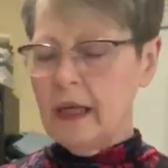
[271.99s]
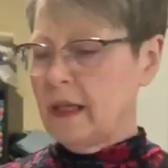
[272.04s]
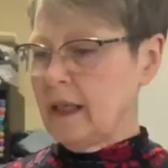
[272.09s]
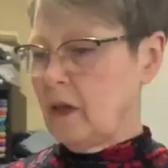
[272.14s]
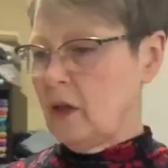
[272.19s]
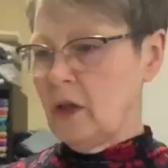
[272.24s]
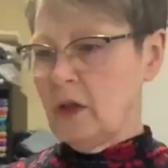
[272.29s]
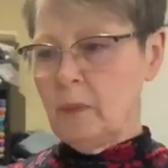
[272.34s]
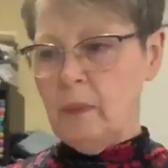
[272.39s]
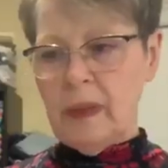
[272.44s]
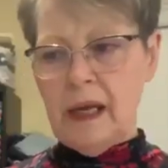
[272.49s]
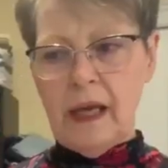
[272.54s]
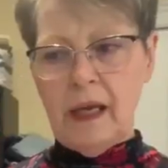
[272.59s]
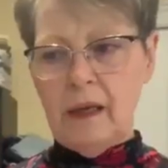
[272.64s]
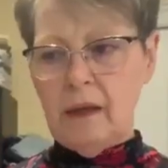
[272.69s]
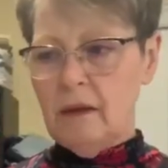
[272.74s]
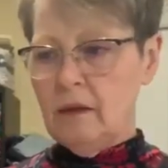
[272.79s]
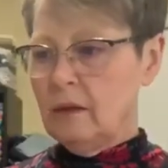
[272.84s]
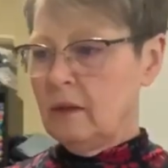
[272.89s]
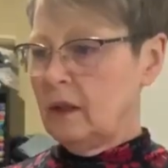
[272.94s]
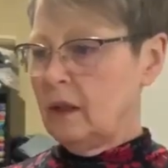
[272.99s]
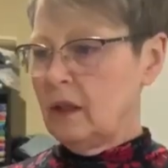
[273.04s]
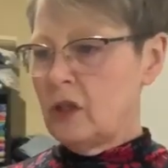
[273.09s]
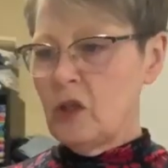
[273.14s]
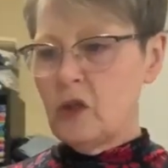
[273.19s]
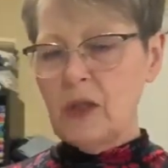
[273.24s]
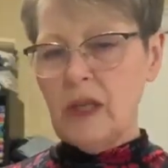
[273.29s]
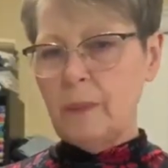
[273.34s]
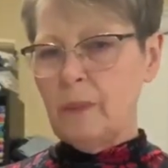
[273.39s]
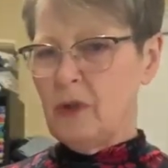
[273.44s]
It could be.
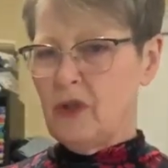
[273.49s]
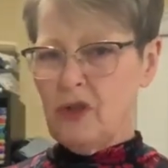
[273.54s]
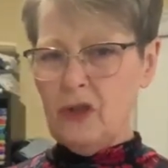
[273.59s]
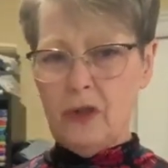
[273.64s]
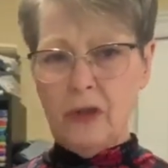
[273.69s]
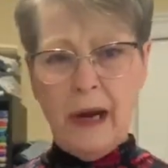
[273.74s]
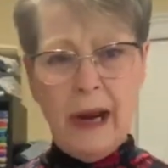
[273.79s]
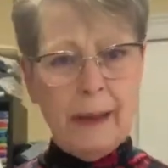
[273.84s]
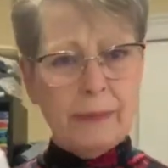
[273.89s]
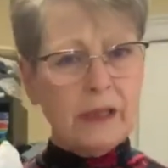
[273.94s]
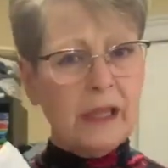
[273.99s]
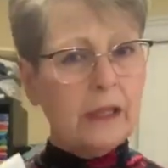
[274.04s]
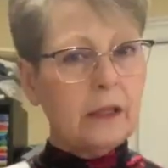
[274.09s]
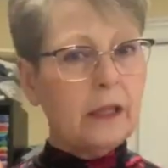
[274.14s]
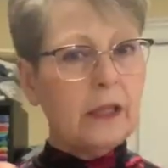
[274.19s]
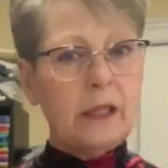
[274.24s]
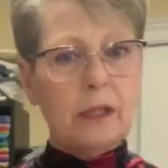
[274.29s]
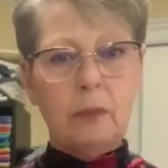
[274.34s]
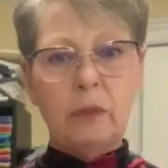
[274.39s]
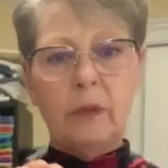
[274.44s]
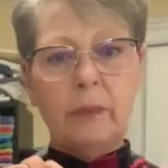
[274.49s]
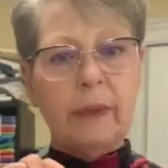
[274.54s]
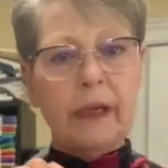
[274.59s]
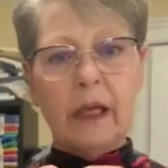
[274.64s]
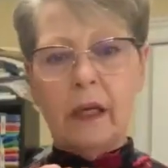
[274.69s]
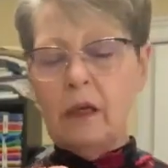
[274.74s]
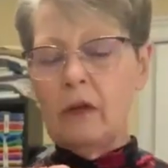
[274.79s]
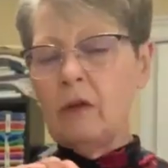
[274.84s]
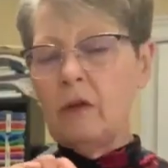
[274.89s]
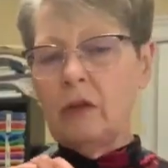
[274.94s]
Use up your scraps. Like this would
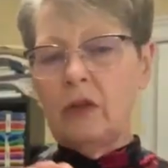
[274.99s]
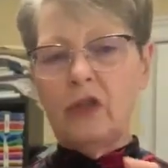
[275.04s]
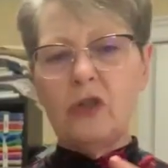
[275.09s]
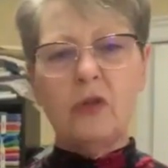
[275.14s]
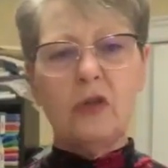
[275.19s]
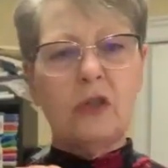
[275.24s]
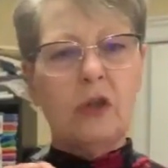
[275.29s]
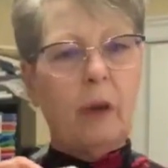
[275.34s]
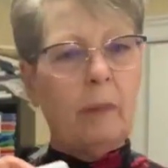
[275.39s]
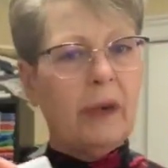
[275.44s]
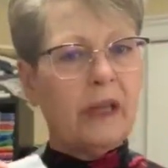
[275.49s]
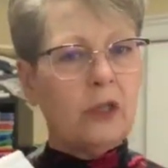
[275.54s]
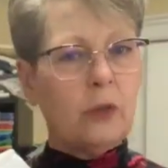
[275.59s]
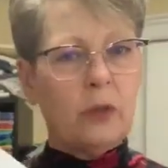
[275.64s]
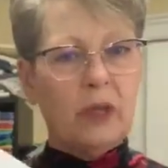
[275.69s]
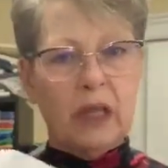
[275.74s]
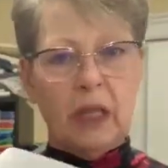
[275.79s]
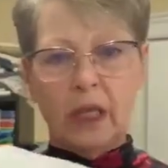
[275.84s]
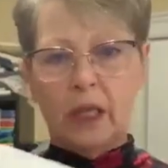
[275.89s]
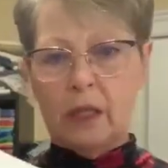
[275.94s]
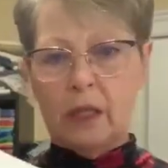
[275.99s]
be... You could do so much with this.